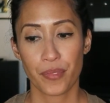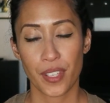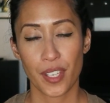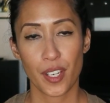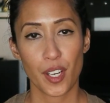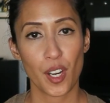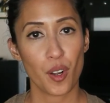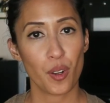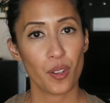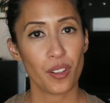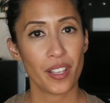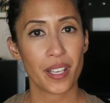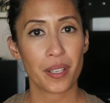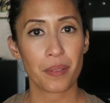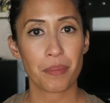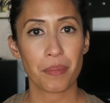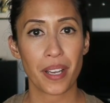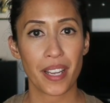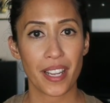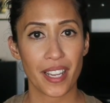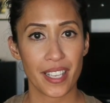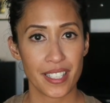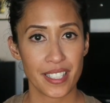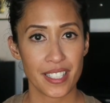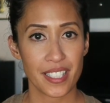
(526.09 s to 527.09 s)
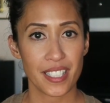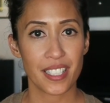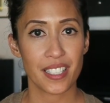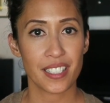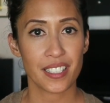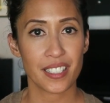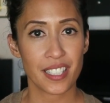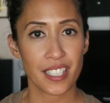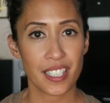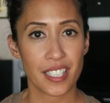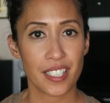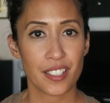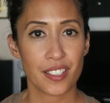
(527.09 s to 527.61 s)
you know, like my I D
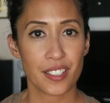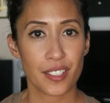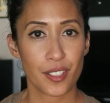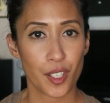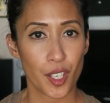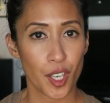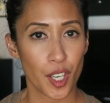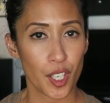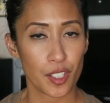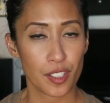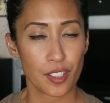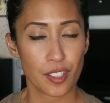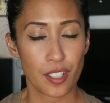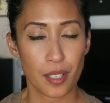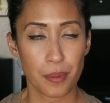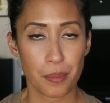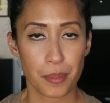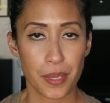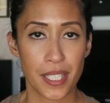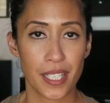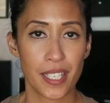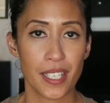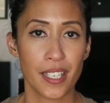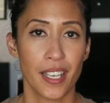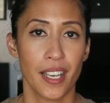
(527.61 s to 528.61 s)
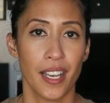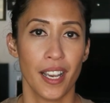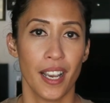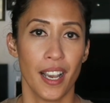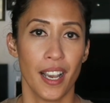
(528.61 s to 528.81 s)
and keys and cards on me.